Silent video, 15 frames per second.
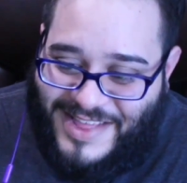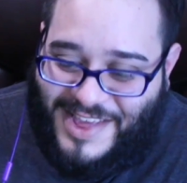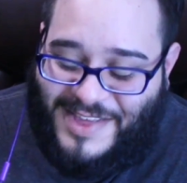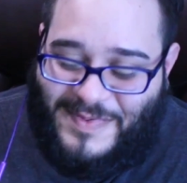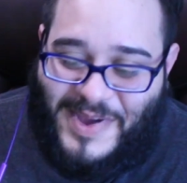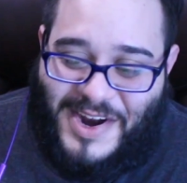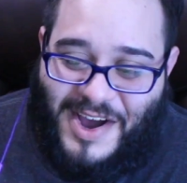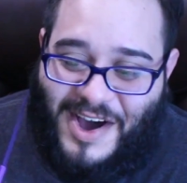
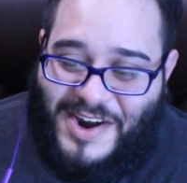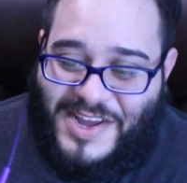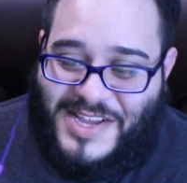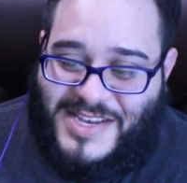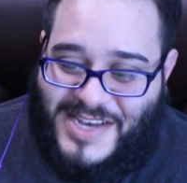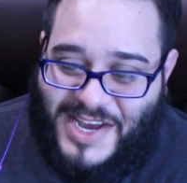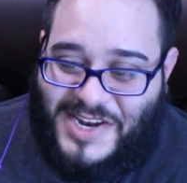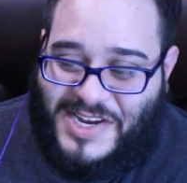this man
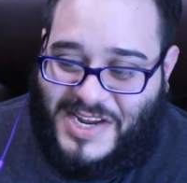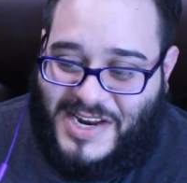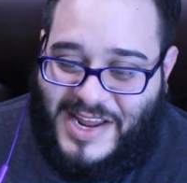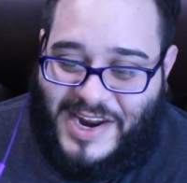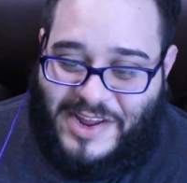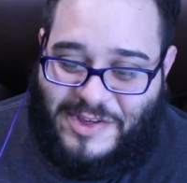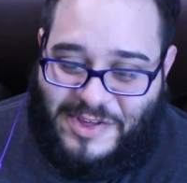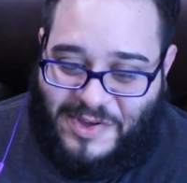unintentionally
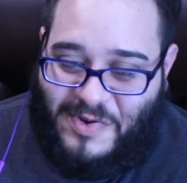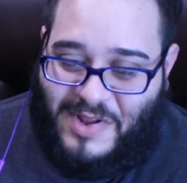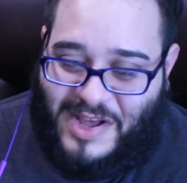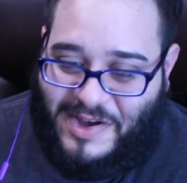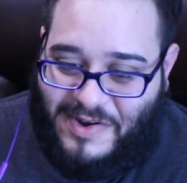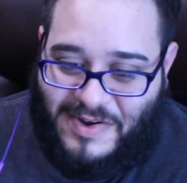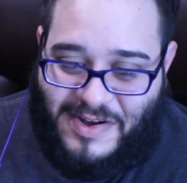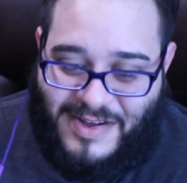let his soul
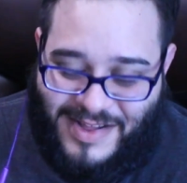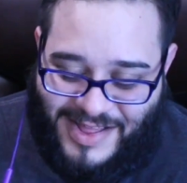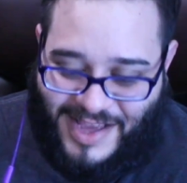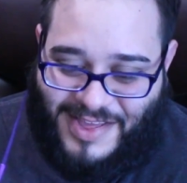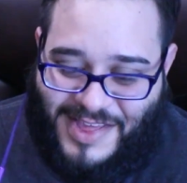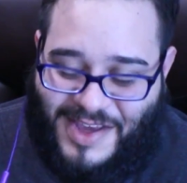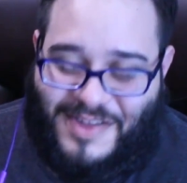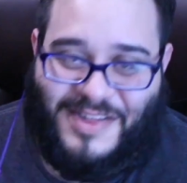out.
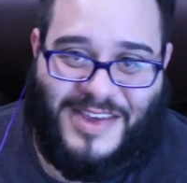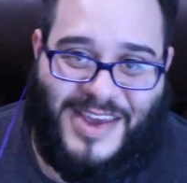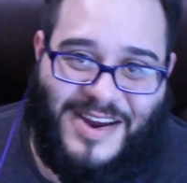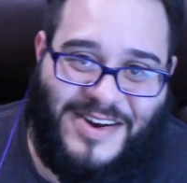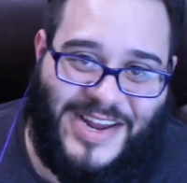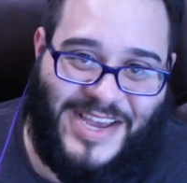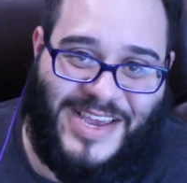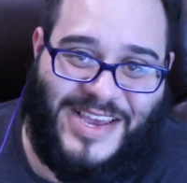That's how
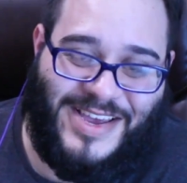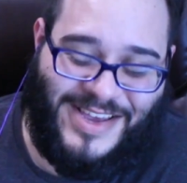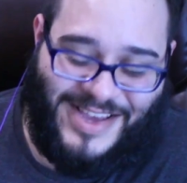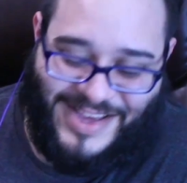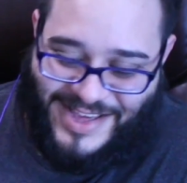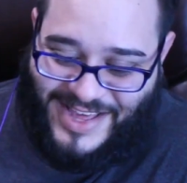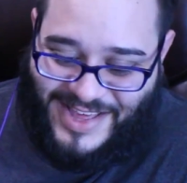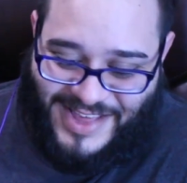scared he
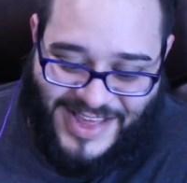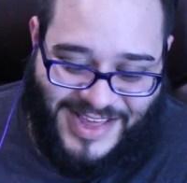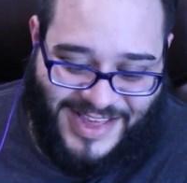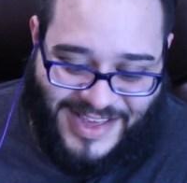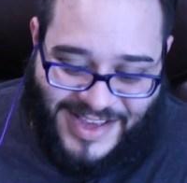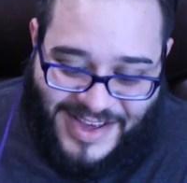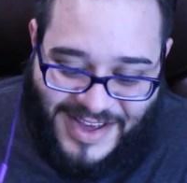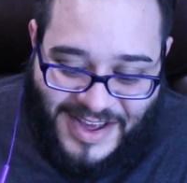is.